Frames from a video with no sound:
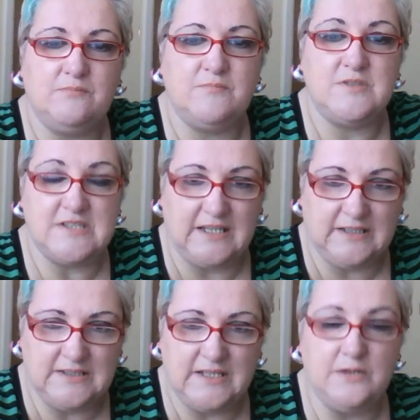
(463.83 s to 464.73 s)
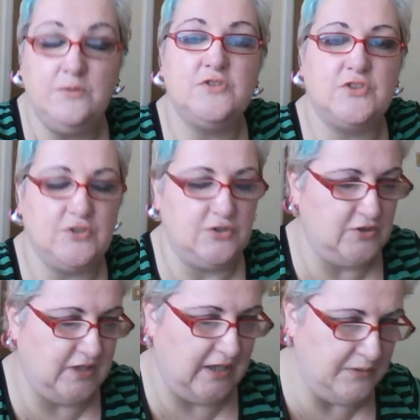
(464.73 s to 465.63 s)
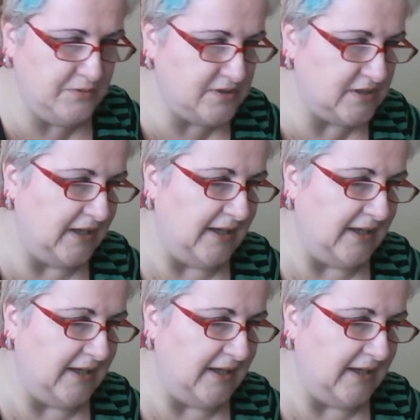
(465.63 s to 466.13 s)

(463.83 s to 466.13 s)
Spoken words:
second house, third house.